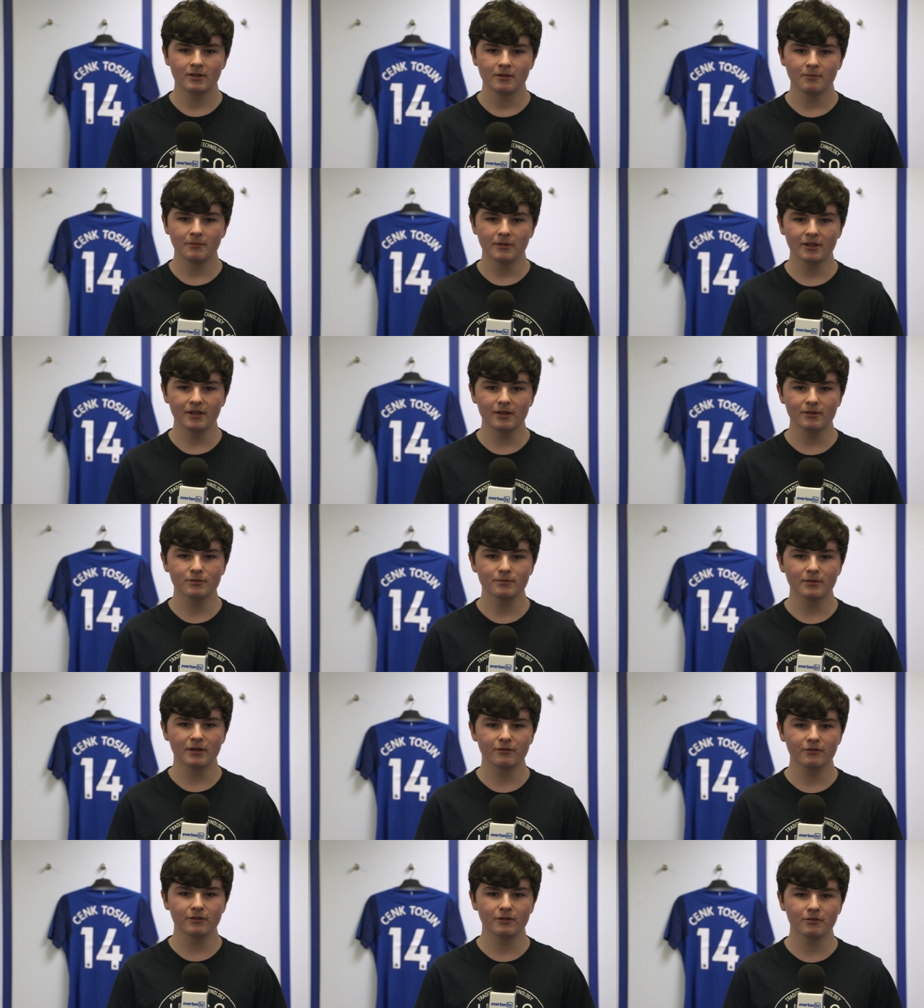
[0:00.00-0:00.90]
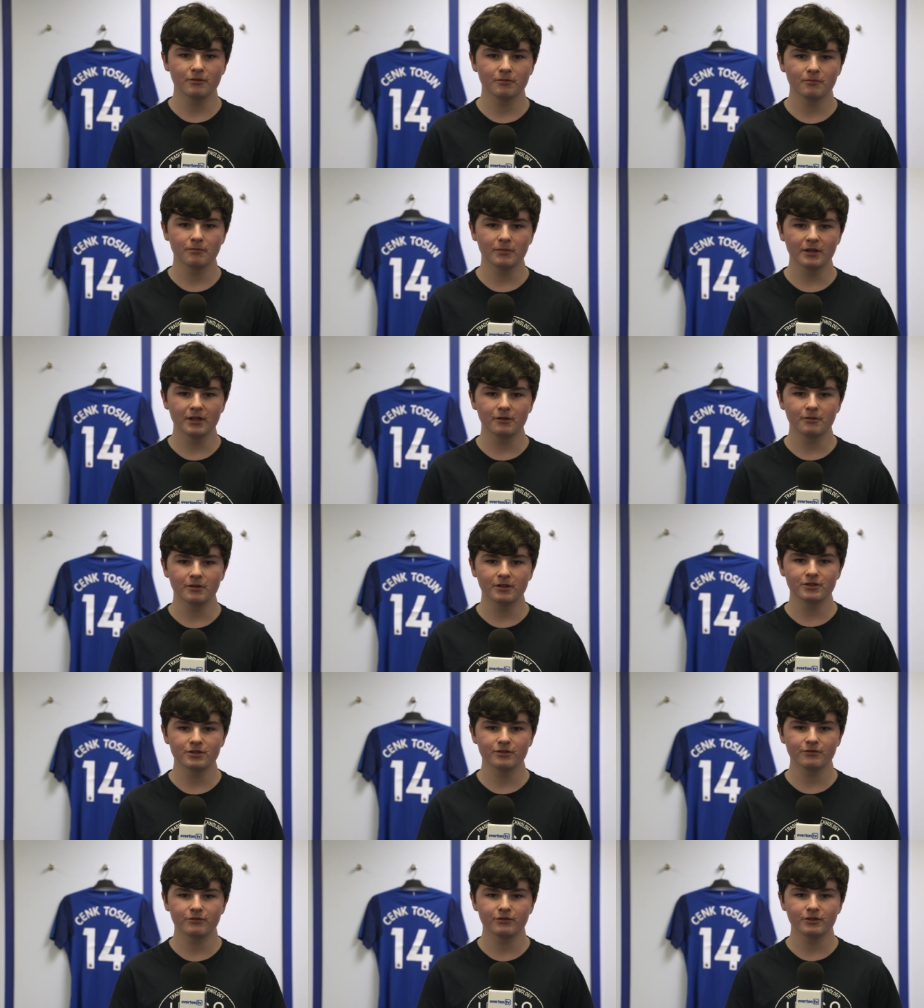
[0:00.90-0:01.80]
My name's Matthew. My
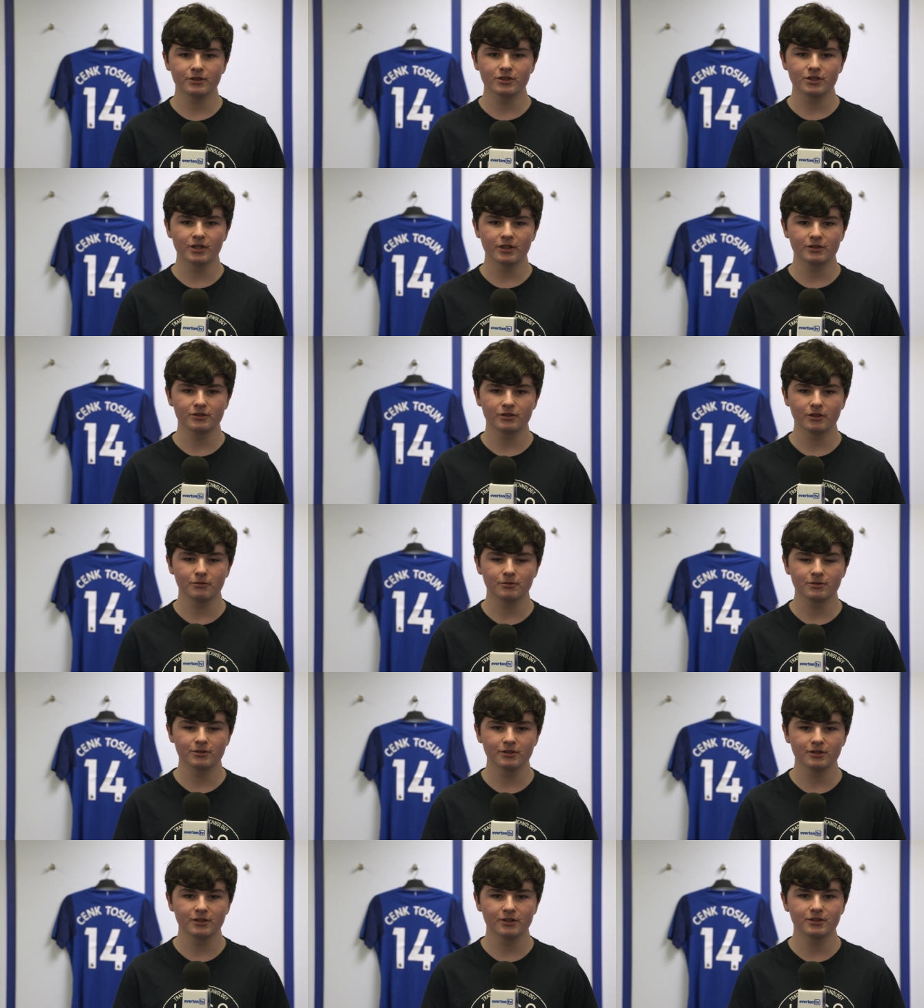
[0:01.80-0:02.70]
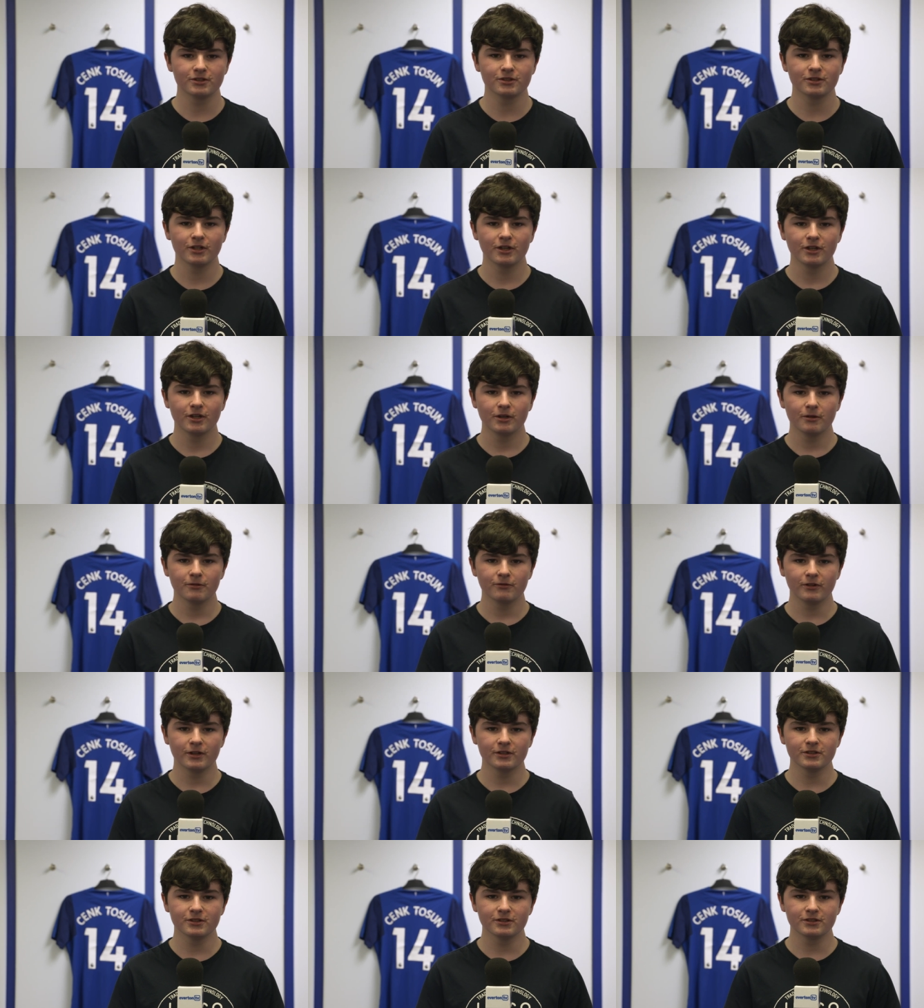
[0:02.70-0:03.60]
question for Cenk Tosun is,
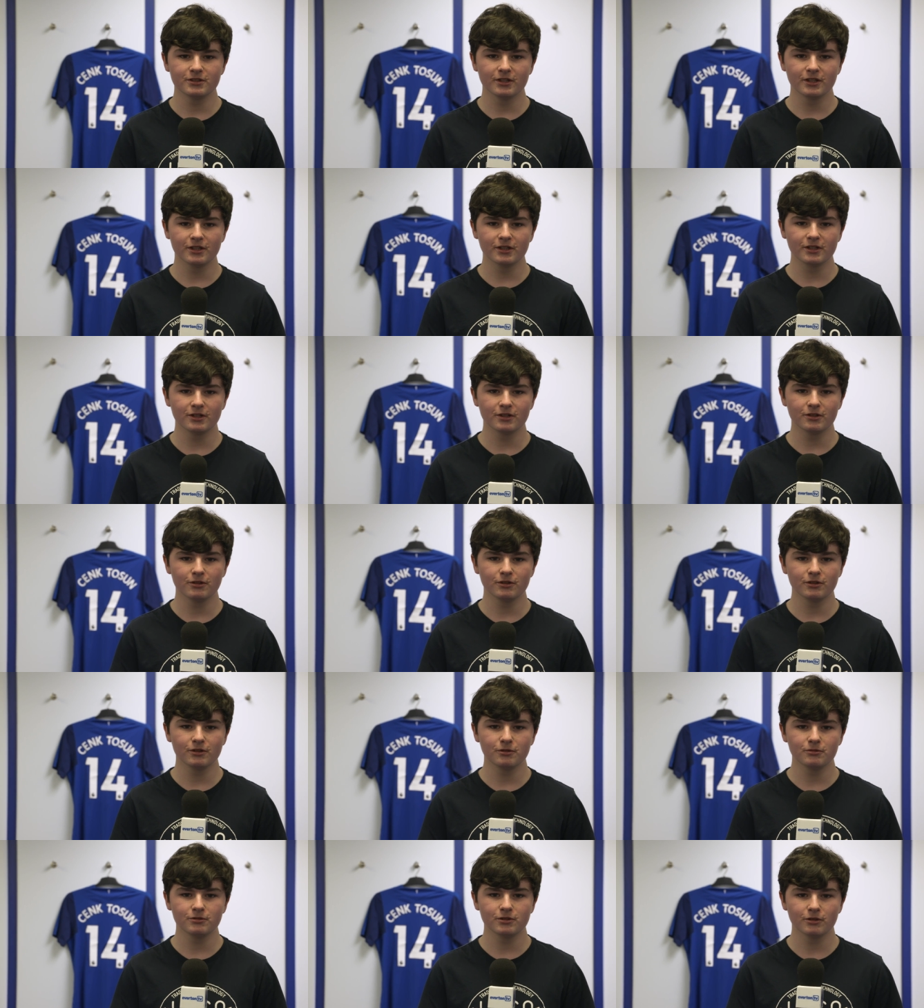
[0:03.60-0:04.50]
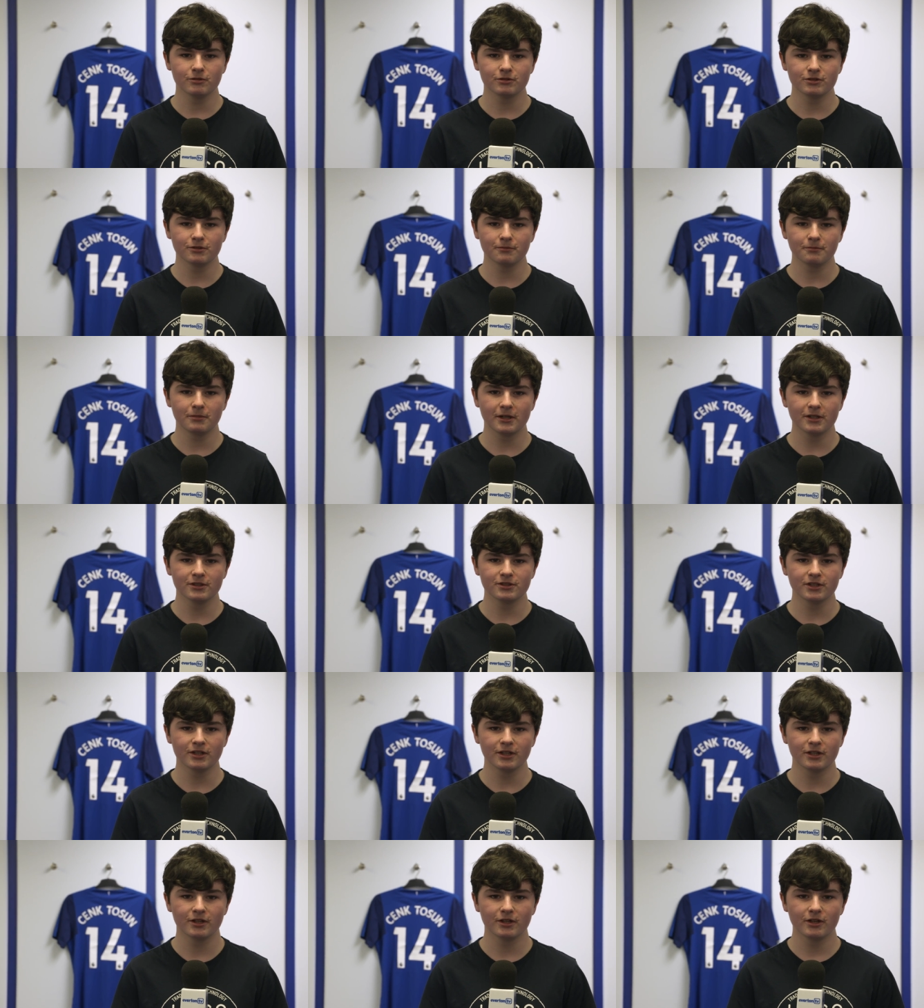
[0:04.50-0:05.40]
fans in Turkey call you Tosun
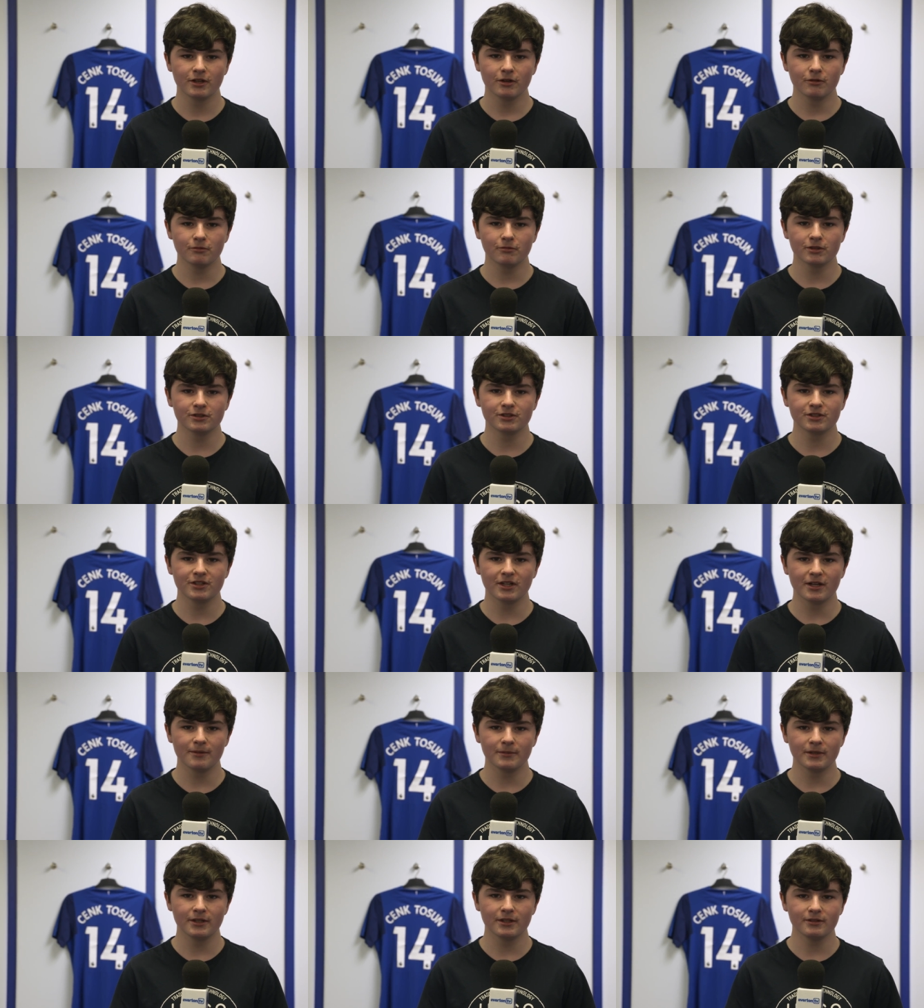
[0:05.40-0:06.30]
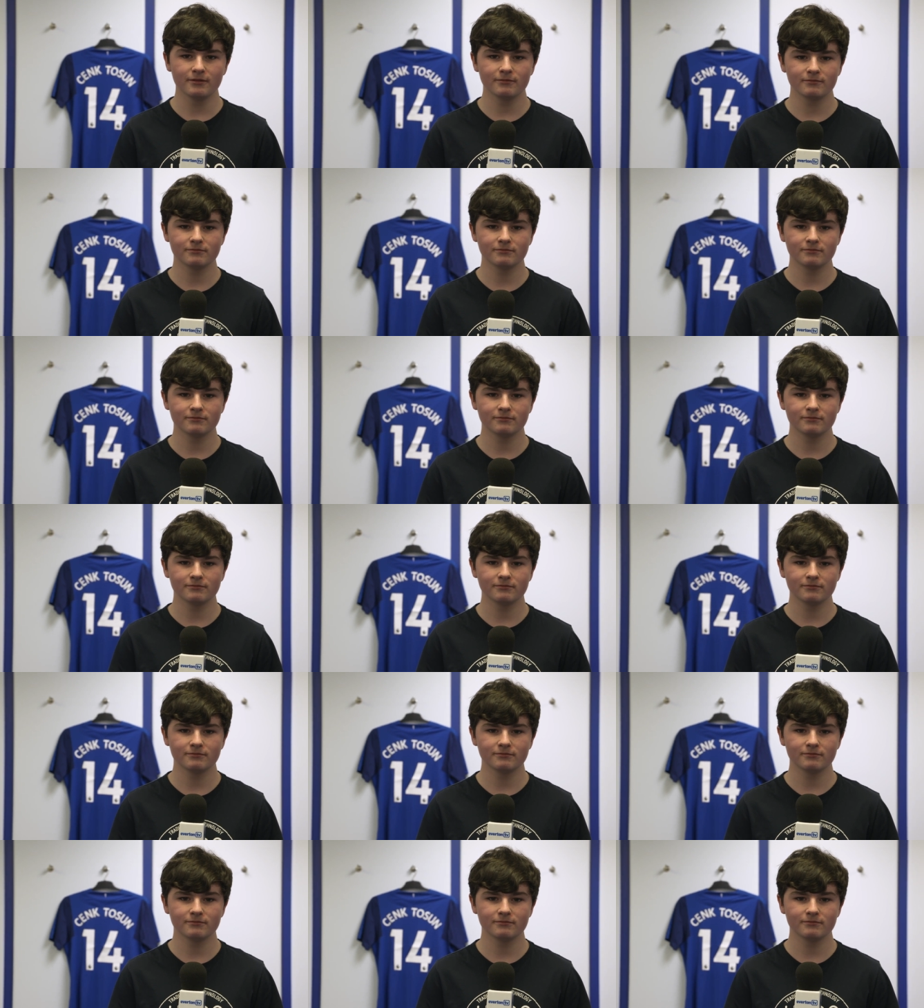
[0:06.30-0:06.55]
Pasa. What does that mean?